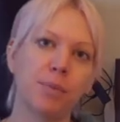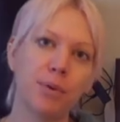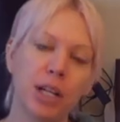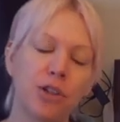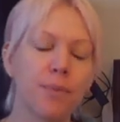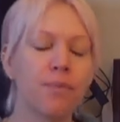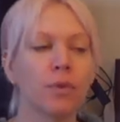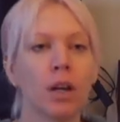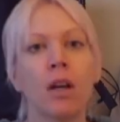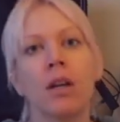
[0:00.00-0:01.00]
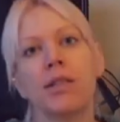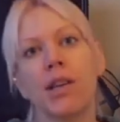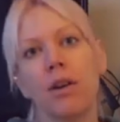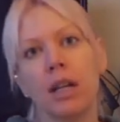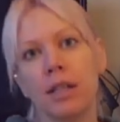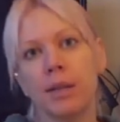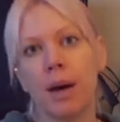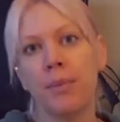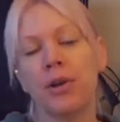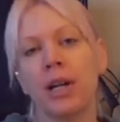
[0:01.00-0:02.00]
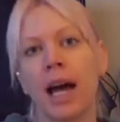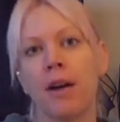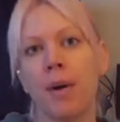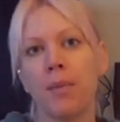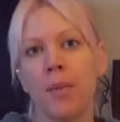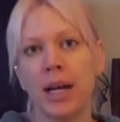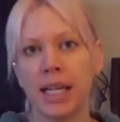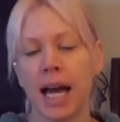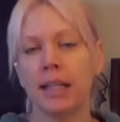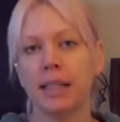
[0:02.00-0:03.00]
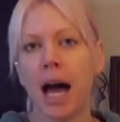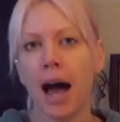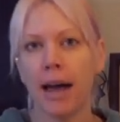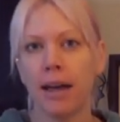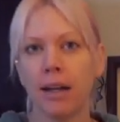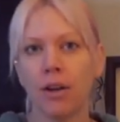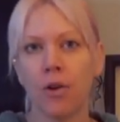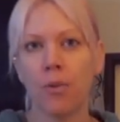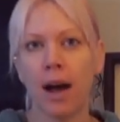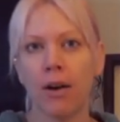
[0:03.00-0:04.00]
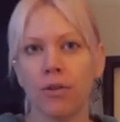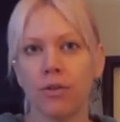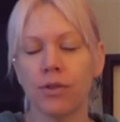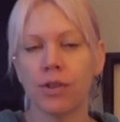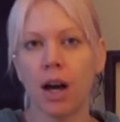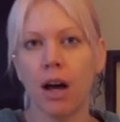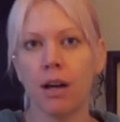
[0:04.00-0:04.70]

Breach. So in this memory, I remember my dad tying around